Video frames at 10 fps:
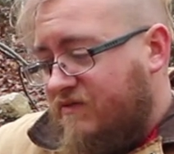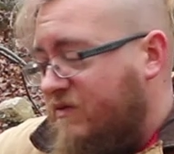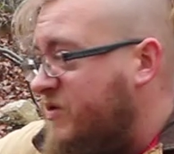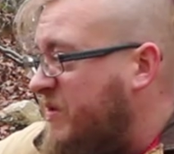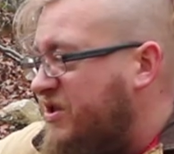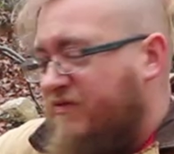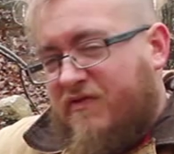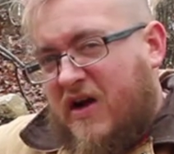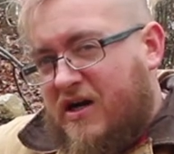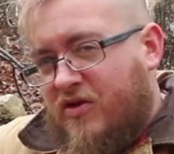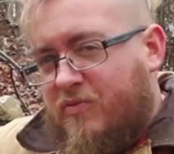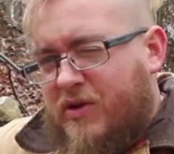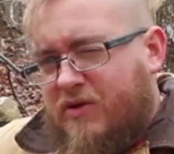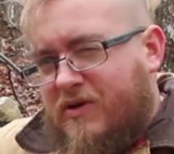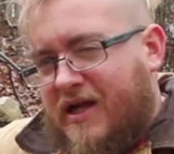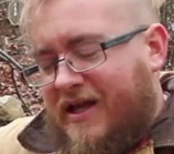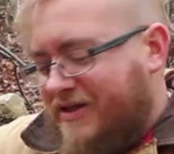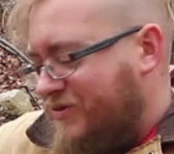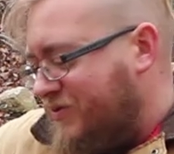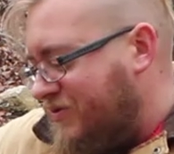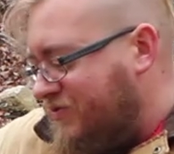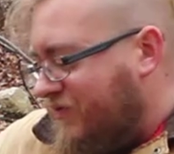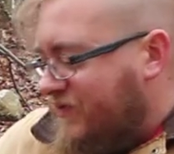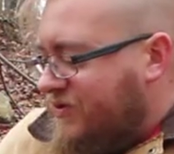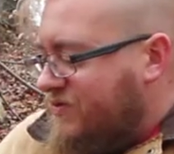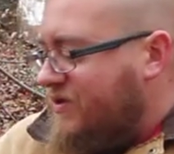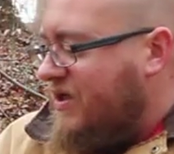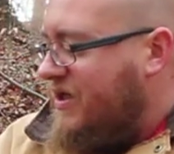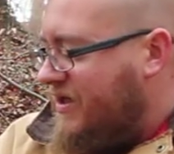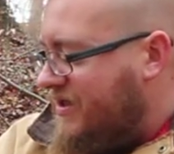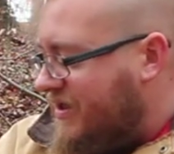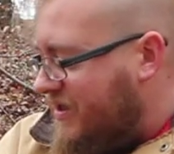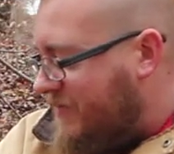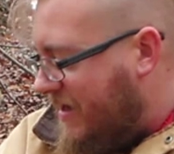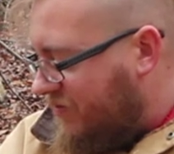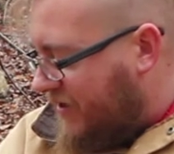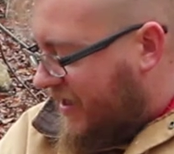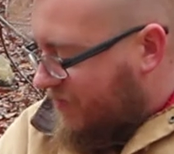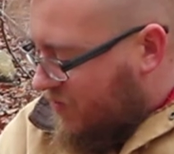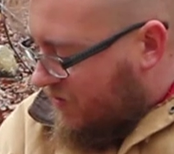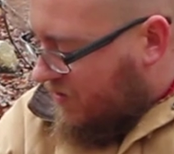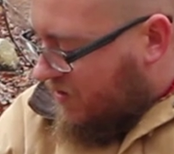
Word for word: especially if I find another big one, I like doing those reveals, digging them out on camera.